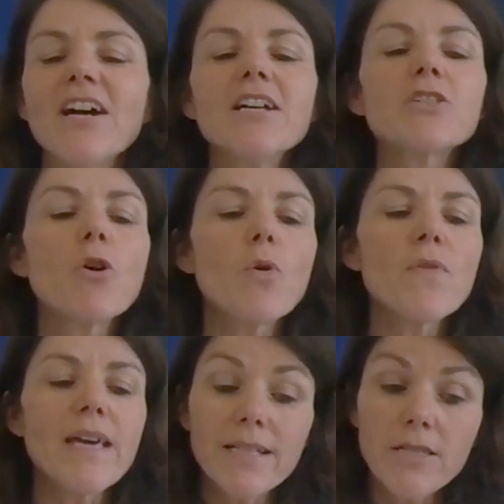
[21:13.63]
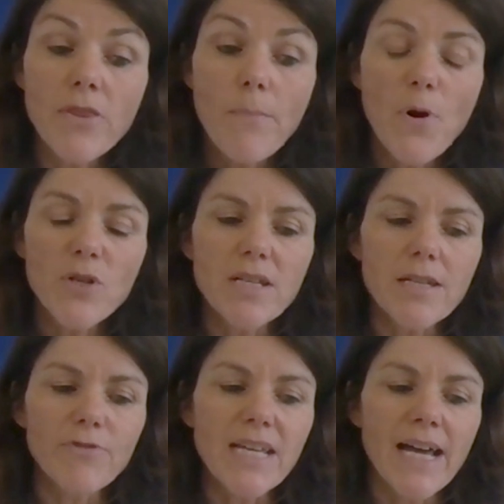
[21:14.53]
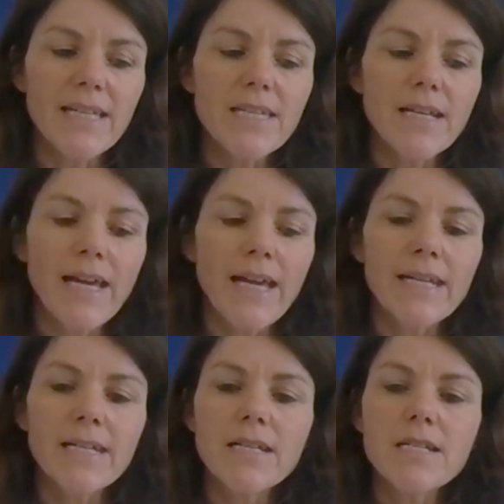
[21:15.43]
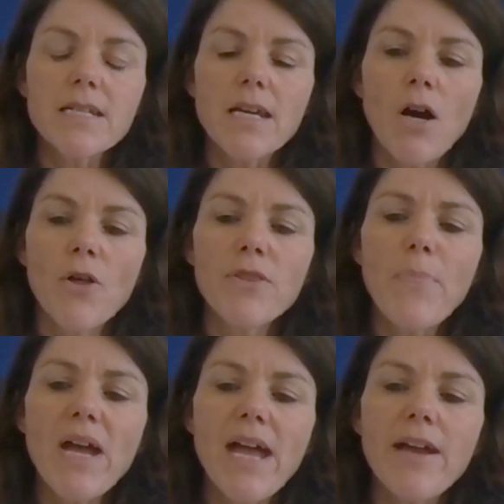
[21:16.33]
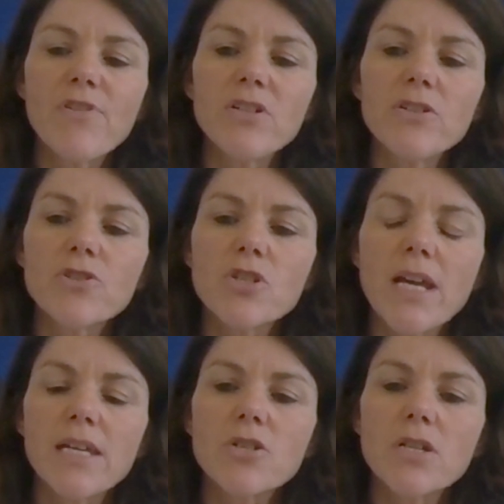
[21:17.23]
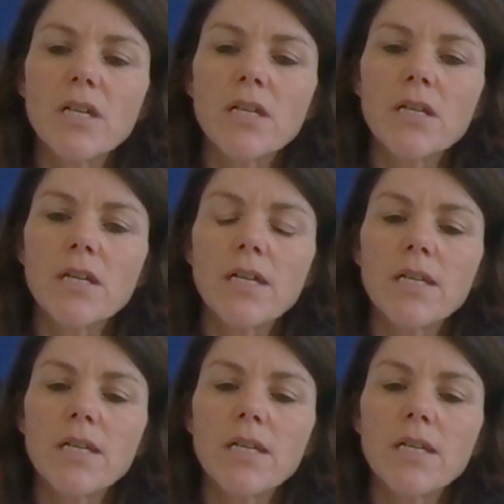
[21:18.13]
So that is on the positive side. And on the behavioral change in